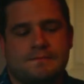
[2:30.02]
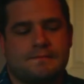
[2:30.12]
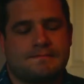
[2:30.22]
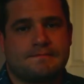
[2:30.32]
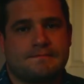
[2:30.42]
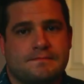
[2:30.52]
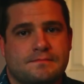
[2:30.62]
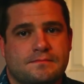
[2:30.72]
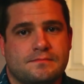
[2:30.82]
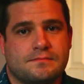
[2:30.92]

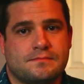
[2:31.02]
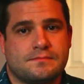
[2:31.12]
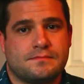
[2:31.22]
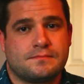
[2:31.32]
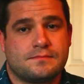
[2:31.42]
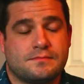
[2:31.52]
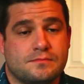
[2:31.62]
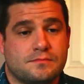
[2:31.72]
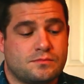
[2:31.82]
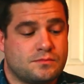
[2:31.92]

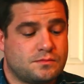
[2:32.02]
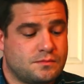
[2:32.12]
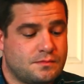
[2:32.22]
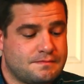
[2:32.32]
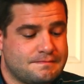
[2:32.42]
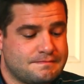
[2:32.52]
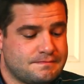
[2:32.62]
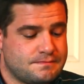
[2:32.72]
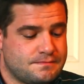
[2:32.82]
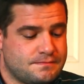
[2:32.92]

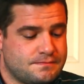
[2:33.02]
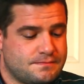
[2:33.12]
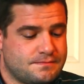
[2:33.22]
No words are spoken by the person on screen.